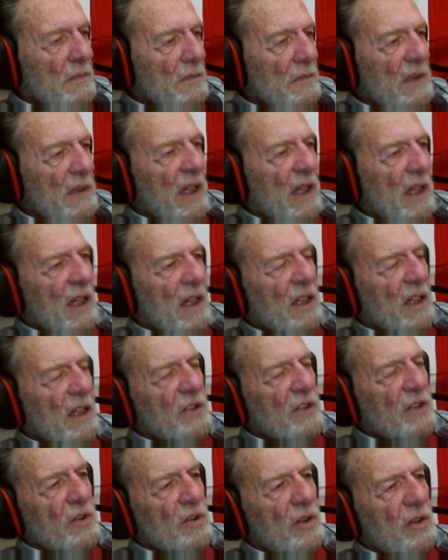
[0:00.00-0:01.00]
And as
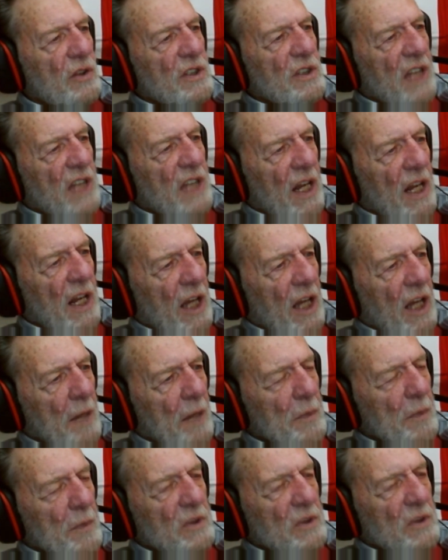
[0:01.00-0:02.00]
soon as that
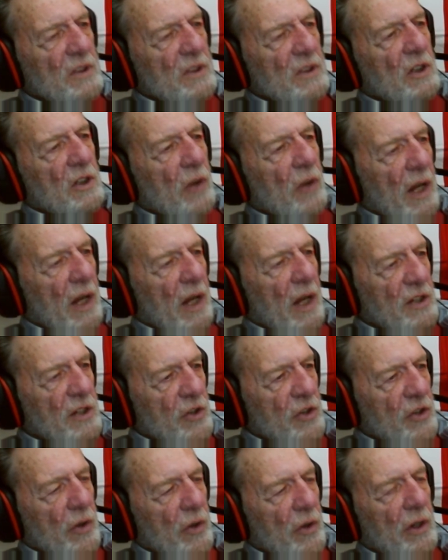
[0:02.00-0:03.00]
happens, the grand
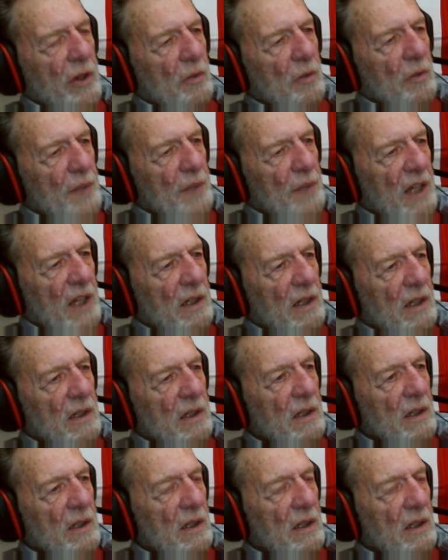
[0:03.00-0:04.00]
jury will meet
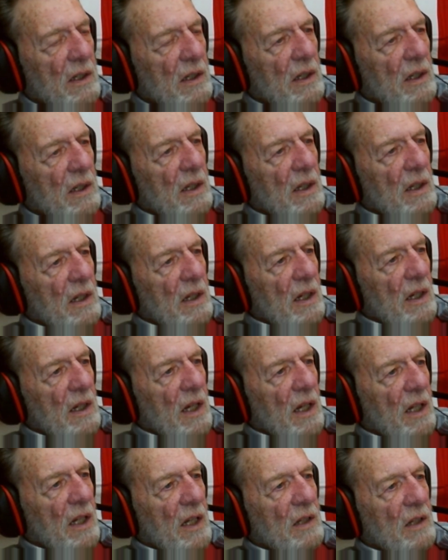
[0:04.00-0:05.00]

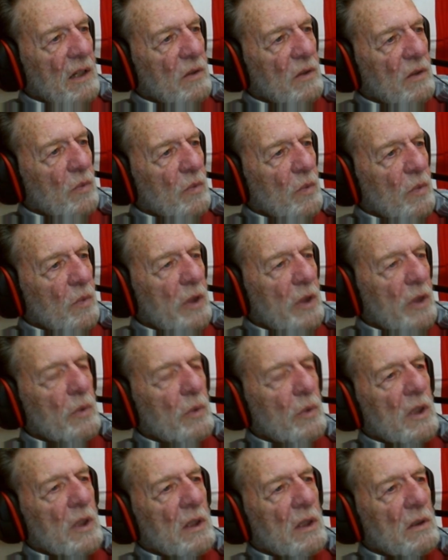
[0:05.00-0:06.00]
and we
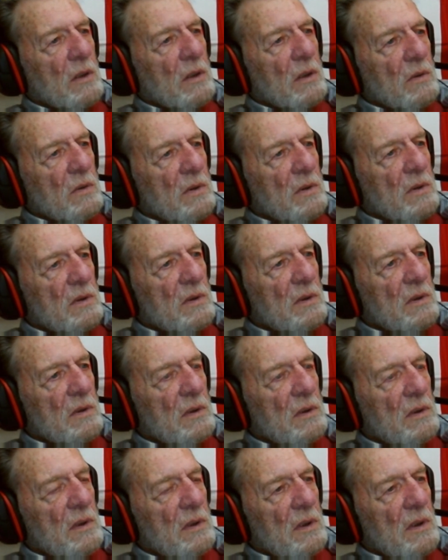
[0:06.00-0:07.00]
will
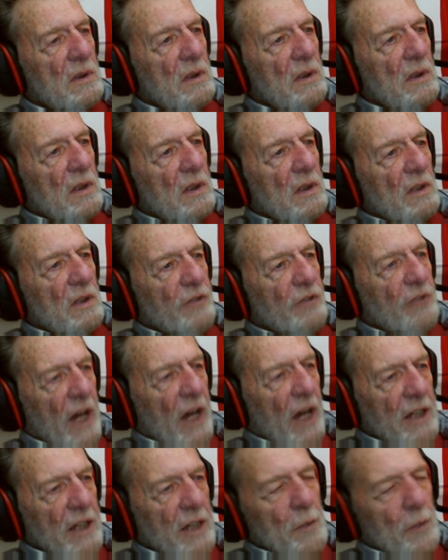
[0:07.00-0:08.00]

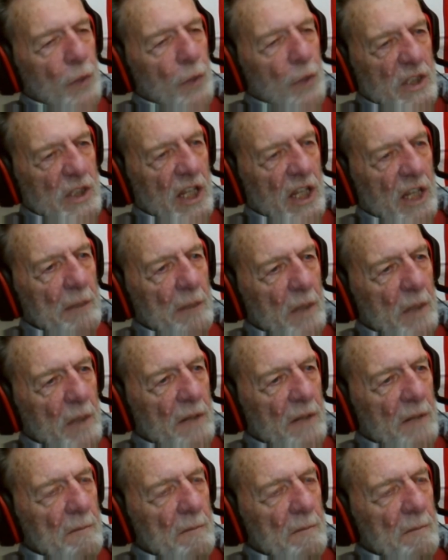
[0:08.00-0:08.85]
find a presentment.